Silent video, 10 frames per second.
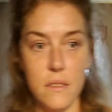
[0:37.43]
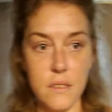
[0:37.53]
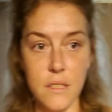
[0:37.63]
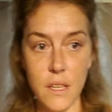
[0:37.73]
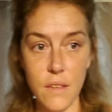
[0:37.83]

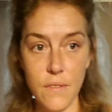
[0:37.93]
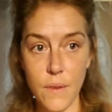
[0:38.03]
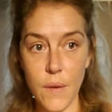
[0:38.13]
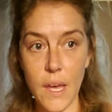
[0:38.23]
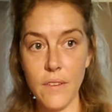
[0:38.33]
If you
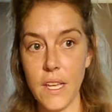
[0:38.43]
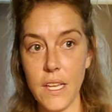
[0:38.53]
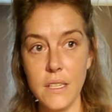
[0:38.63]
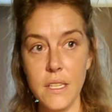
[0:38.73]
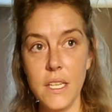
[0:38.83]
have like
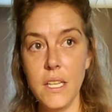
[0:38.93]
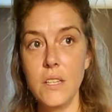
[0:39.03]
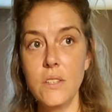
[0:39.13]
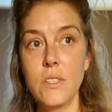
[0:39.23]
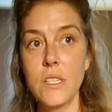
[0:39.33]
knee
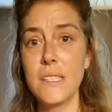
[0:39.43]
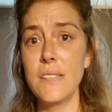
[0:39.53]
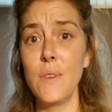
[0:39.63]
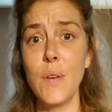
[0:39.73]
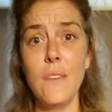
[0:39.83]
injuries,
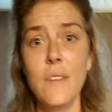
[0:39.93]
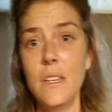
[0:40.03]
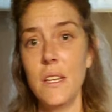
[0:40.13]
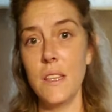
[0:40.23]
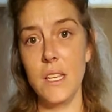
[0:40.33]
if you haven't
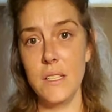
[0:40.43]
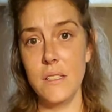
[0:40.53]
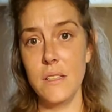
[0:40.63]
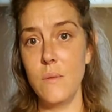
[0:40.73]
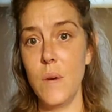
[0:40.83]
done things
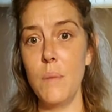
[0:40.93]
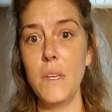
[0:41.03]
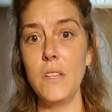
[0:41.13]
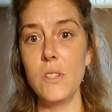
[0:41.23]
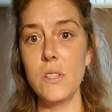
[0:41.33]
in a while,
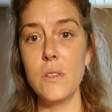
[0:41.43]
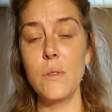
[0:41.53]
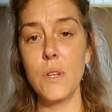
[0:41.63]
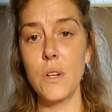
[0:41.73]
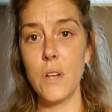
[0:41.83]
please just
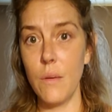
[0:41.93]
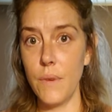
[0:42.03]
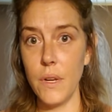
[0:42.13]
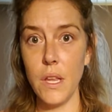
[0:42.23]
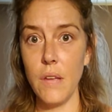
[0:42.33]
go to your
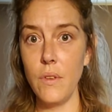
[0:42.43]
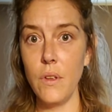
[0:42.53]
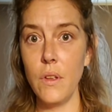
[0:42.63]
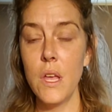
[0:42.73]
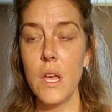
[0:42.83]
comfort
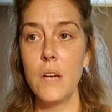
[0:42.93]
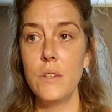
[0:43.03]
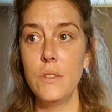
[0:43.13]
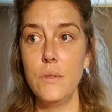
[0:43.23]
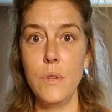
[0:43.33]
level.
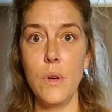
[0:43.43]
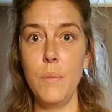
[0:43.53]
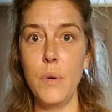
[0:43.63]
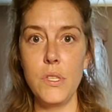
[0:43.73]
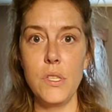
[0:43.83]
Don't
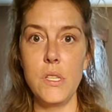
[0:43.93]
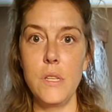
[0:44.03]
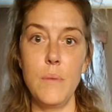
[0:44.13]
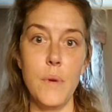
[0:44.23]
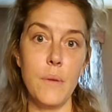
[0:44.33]
push it to the
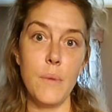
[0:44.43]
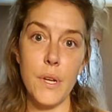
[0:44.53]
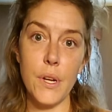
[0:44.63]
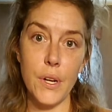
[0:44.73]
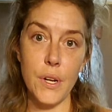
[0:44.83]
point where
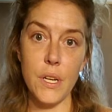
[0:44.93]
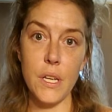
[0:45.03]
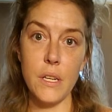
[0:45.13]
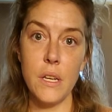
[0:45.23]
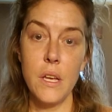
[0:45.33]
you're
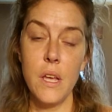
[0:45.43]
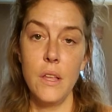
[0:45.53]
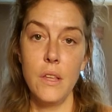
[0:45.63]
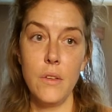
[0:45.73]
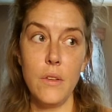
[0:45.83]
hurting.
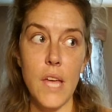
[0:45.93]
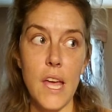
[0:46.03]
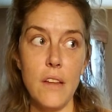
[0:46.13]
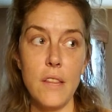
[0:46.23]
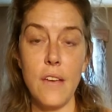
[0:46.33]
You'll
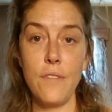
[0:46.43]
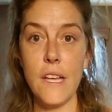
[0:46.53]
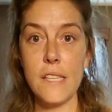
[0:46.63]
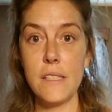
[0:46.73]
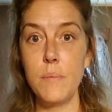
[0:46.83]
get that
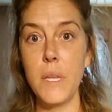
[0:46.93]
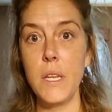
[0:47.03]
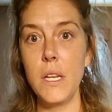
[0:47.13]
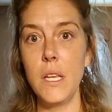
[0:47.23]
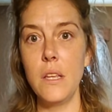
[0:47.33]

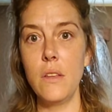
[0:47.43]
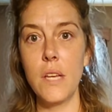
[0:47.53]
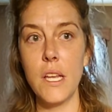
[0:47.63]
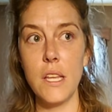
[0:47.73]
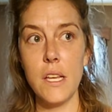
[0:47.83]
flexibility, you'll
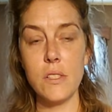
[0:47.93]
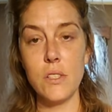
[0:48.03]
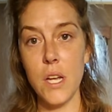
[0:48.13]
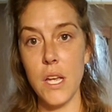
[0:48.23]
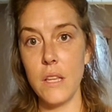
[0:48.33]
get that
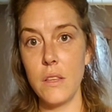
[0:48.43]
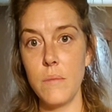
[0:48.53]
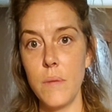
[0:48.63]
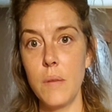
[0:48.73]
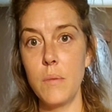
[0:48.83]
strength, you'll
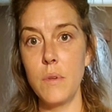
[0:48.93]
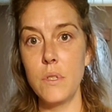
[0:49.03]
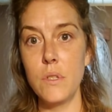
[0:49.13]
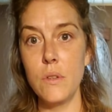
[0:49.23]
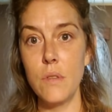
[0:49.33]
be able to
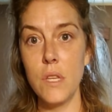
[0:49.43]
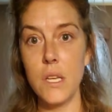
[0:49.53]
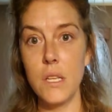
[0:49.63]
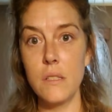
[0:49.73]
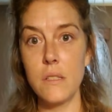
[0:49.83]
do
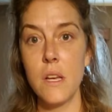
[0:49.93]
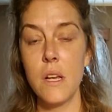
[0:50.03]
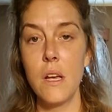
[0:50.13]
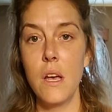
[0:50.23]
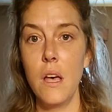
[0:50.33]
things
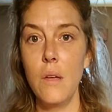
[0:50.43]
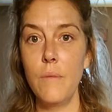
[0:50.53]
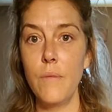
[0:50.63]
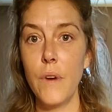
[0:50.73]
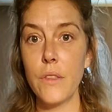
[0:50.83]

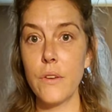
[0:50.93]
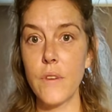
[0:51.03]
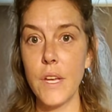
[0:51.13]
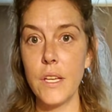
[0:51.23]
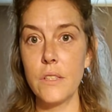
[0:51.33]
farther
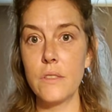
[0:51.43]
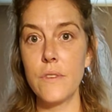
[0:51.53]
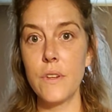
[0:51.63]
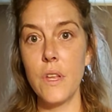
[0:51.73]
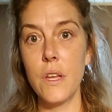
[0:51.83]
range
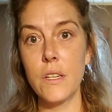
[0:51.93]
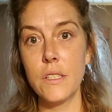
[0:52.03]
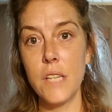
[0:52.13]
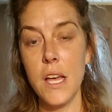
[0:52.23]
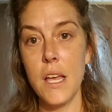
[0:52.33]
for longer
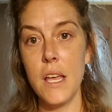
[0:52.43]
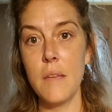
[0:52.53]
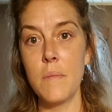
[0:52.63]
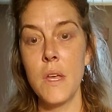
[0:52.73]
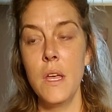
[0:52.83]

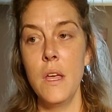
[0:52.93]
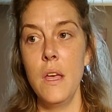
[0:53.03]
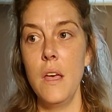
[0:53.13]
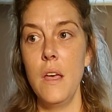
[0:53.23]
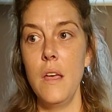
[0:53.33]
time.
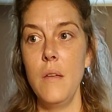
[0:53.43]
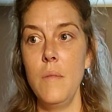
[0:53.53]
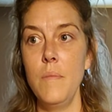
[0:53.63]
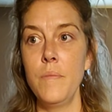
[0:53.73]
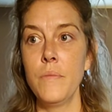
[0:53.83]

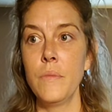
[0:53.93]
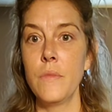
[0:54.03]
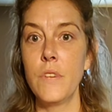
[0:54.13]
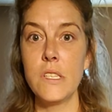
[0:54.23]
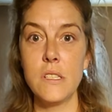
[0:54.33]
Um,
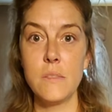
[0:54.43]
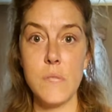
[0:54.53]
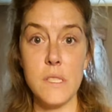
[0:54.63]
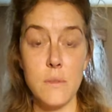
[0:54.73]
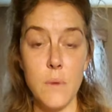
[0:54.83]
for instance,
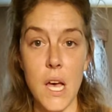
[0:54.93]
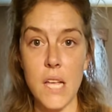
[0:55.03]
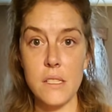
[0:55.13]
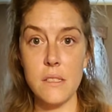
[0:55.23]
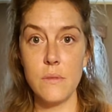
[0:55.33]
with
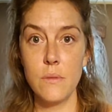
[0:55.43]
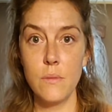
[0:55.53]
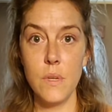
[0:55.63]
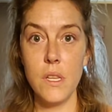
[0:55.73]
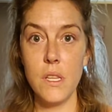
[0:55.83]
squats,
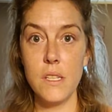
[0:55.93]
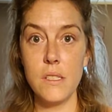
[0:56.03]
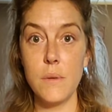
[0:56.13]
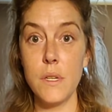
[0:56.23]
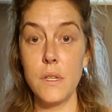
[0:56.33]
one of the things
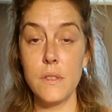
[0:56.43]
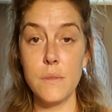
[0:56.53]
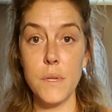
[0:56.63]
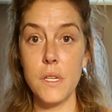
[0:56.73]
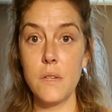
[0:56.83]
that we're gonna do is
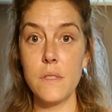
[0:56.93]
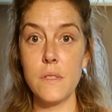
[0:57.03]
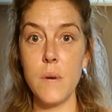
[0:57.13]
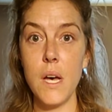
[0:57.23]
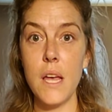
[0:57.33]
we're gonna do a
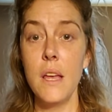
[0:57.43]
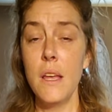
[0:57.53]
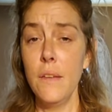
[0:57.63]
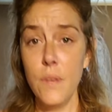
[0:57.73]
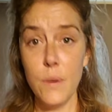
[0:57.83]
squat.
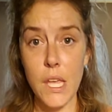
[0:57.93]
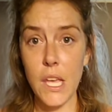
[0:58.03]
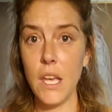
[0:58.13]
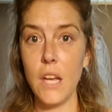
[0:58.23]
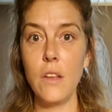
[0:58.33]
If you
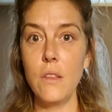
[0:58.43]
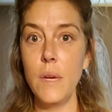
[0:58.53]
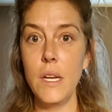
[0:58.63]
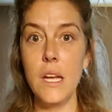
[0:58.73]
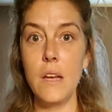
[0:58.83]
can't get all the
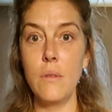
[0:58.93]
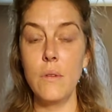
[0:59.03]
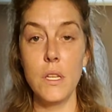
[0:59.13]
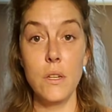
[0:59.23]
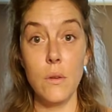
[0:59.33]
way down,
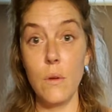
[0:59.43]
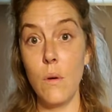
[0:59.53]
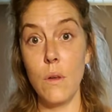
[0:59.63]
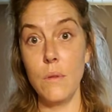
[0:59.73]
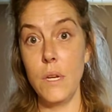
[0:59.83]
then don't go all the way